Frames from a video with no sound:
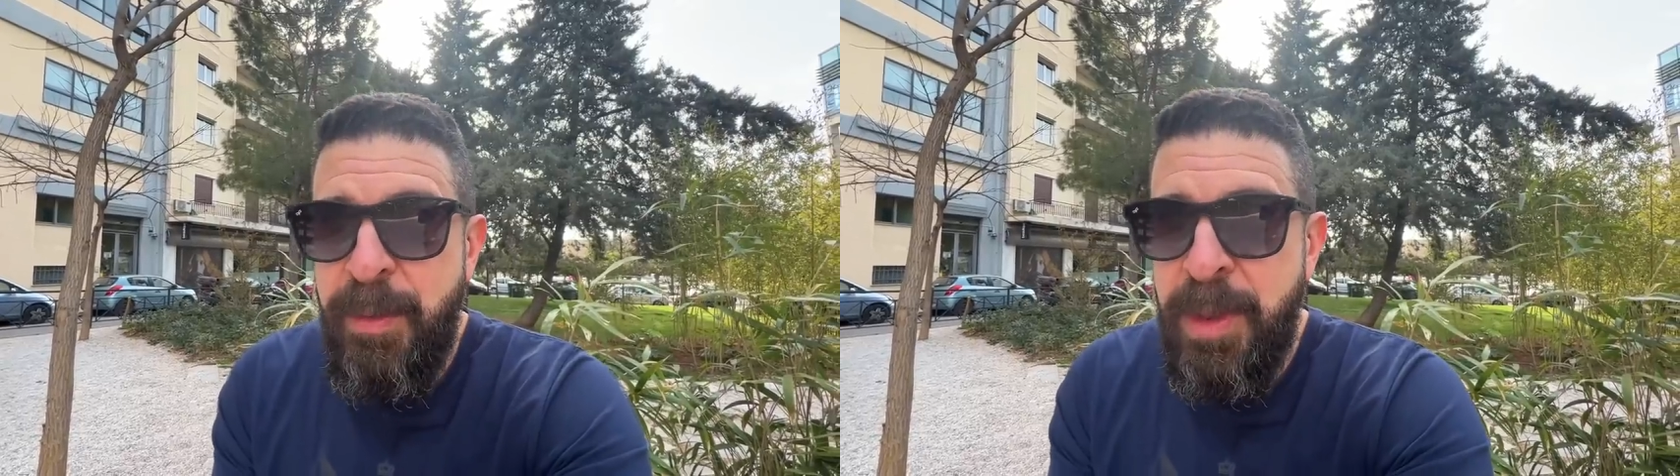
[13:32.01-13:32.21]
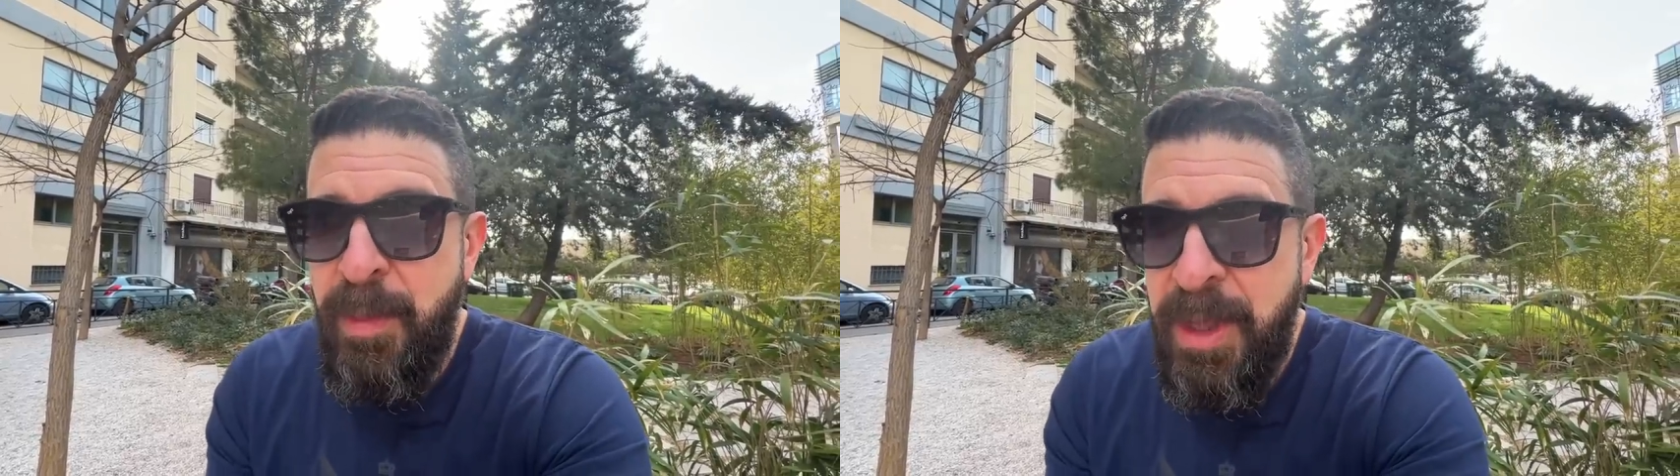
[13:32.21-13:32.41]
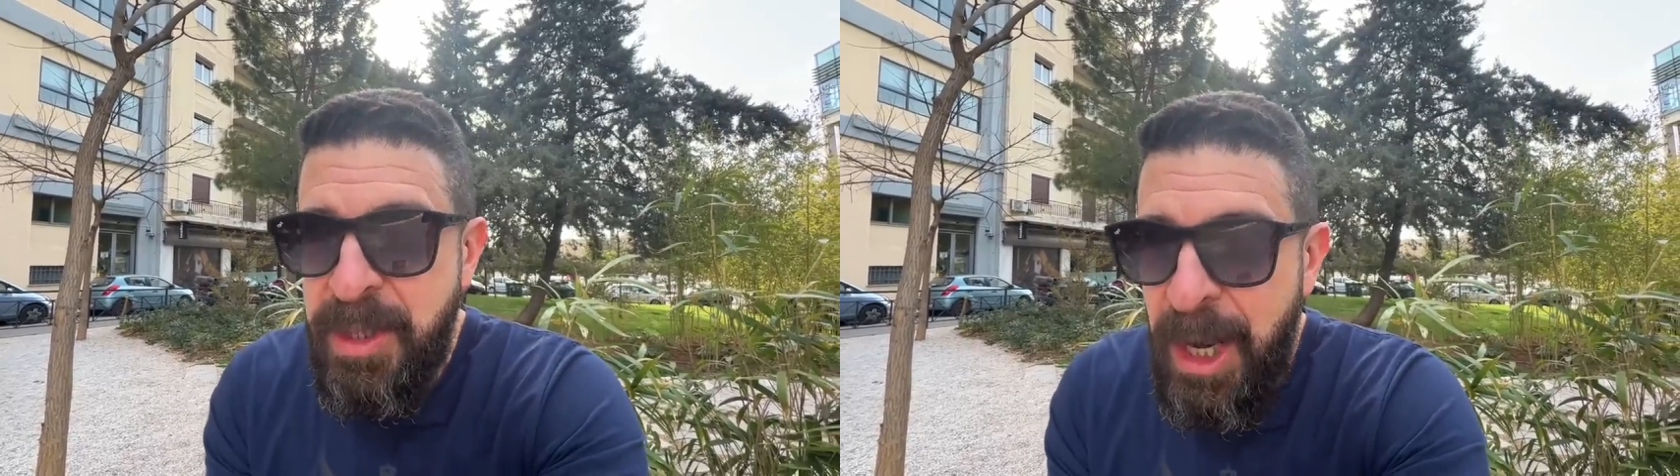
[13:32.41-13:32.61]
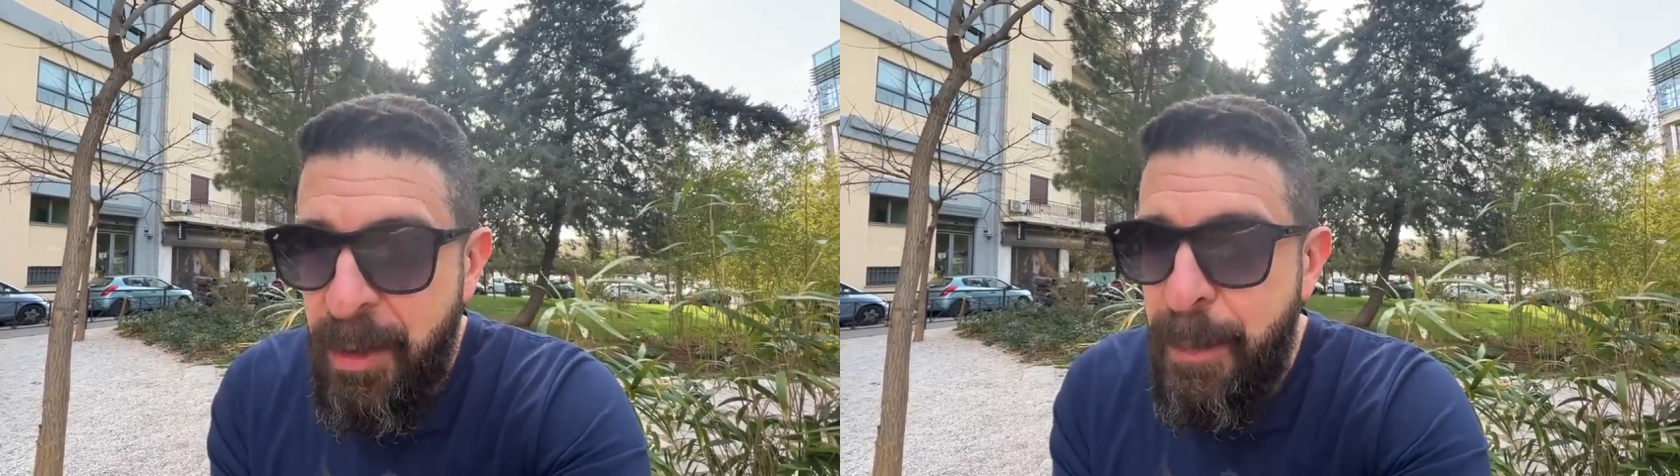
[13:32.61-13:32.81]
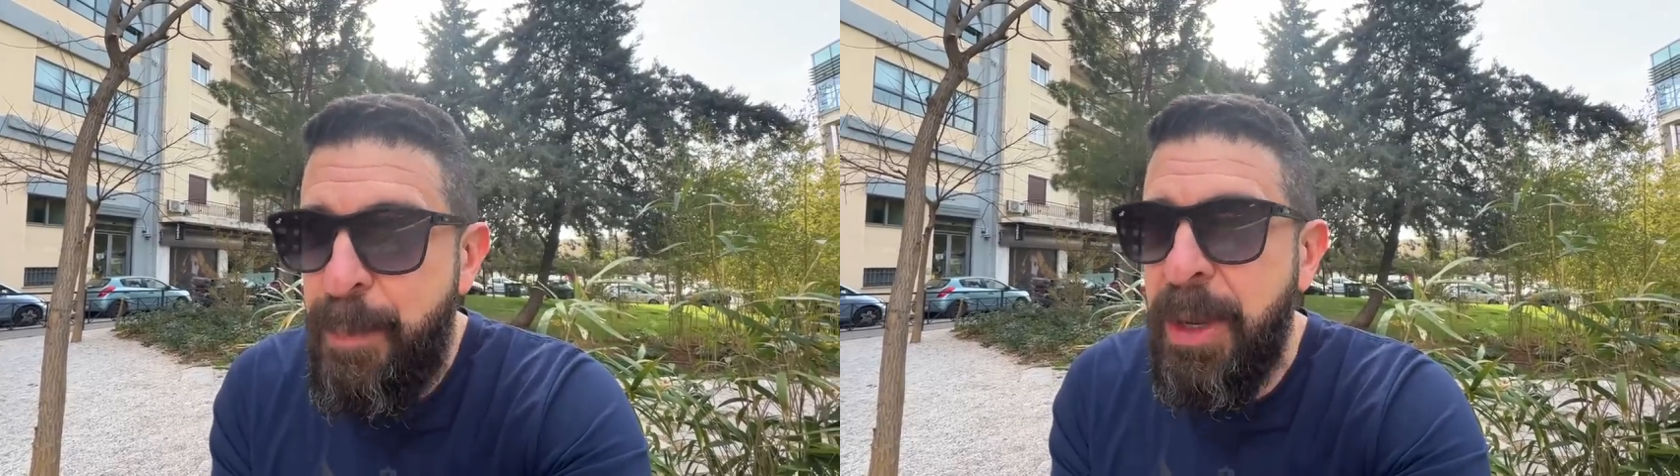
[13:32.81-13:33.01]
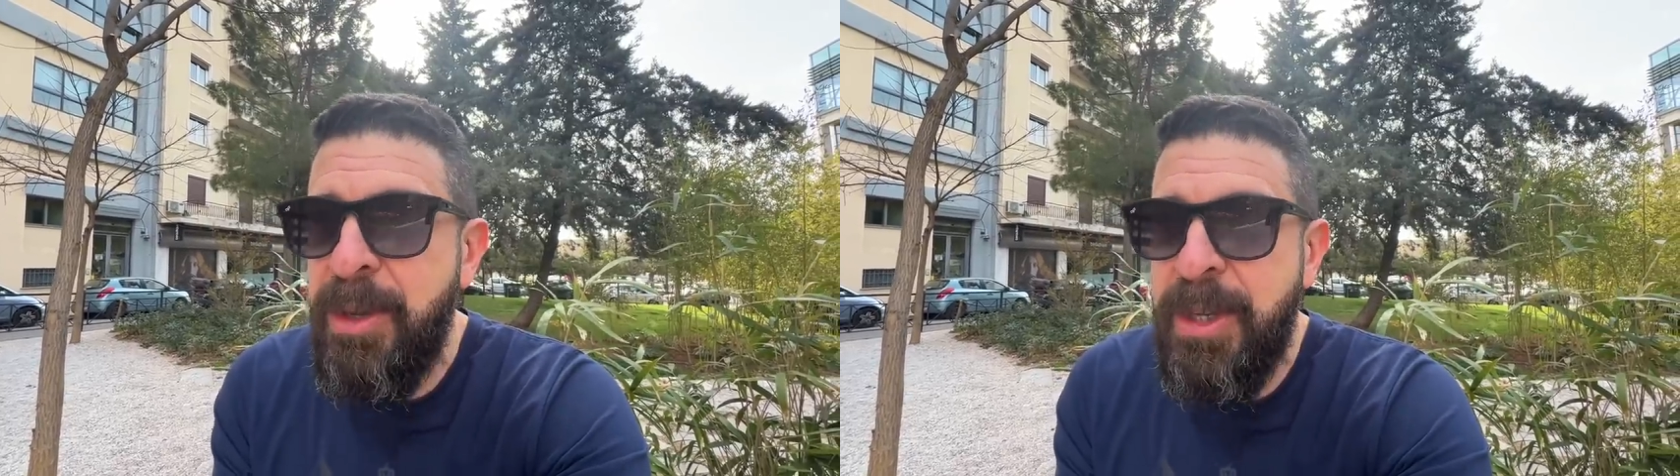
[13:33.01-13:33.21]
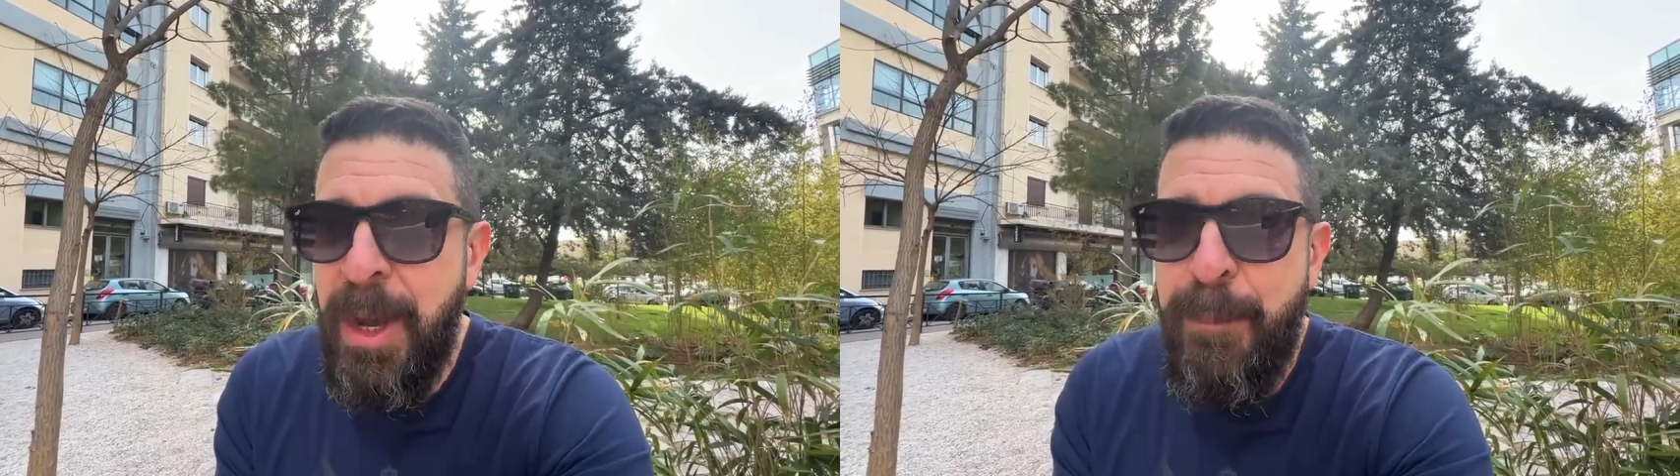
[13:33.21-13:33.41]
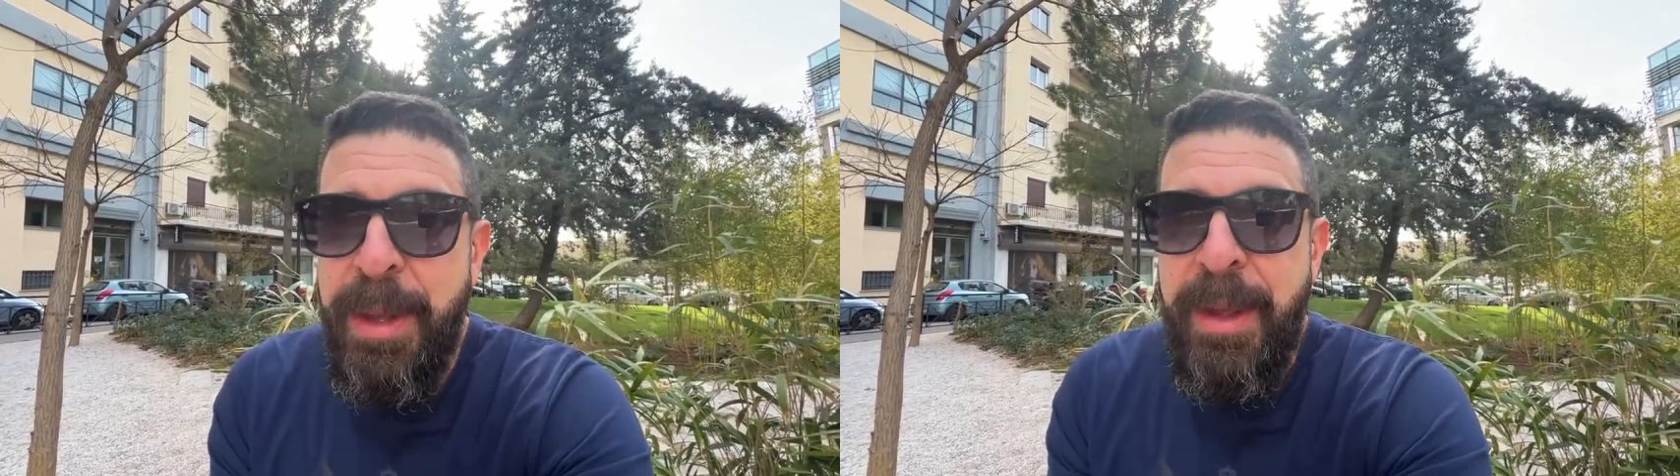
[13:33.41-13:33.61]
with the military buildup,